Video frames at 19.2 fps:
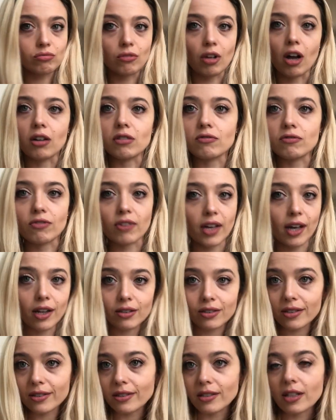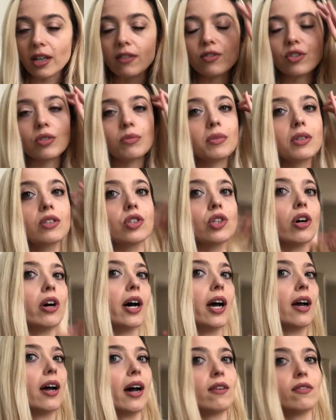unveiled itself to me so
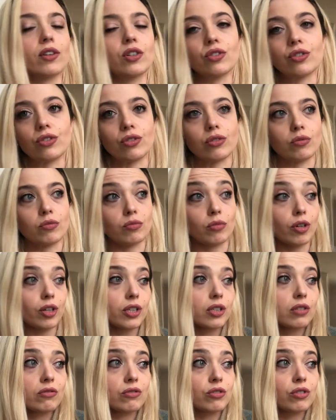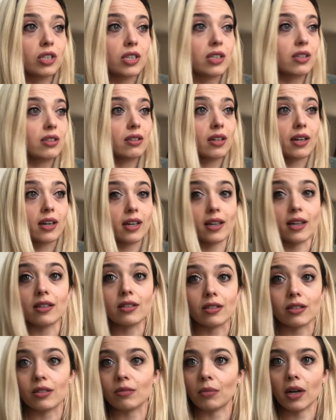I have a new morning routine that I
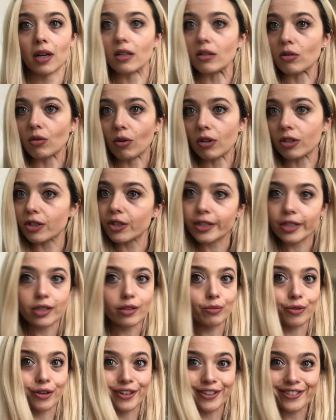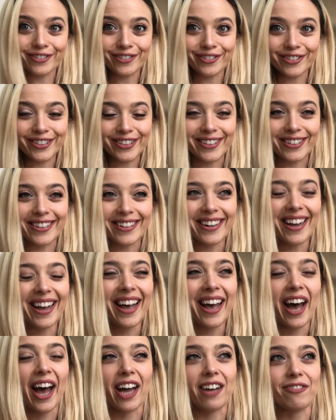guess is my quarantine morning routine.
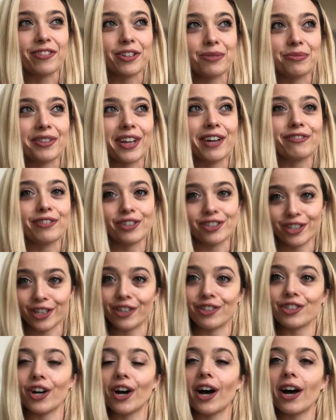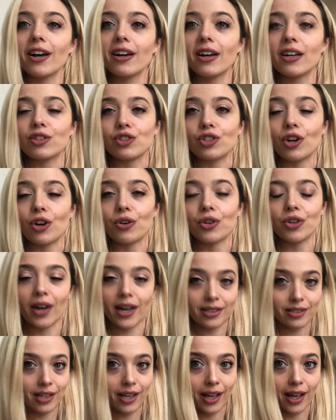I filmed that for TikTok so you
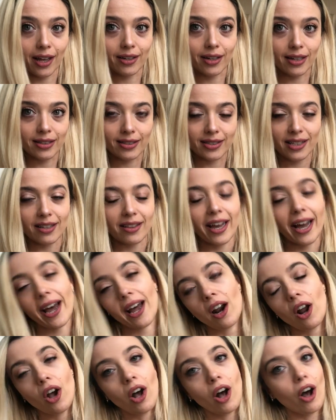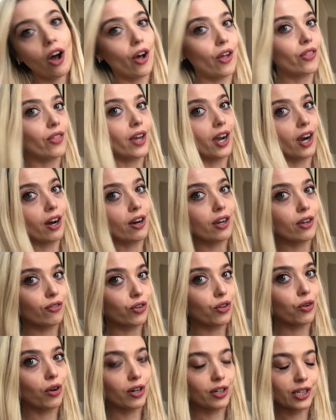guys can see that on there
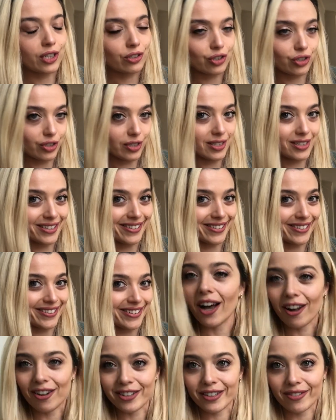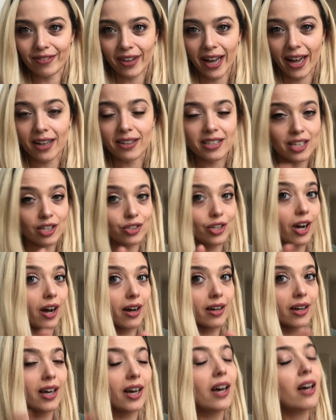if you are interested. I'll leave that
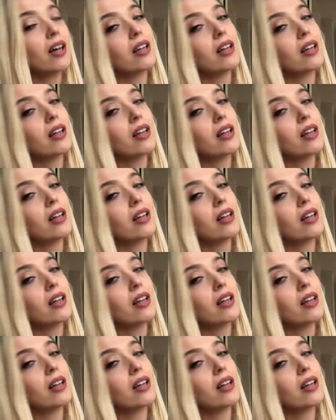TikTok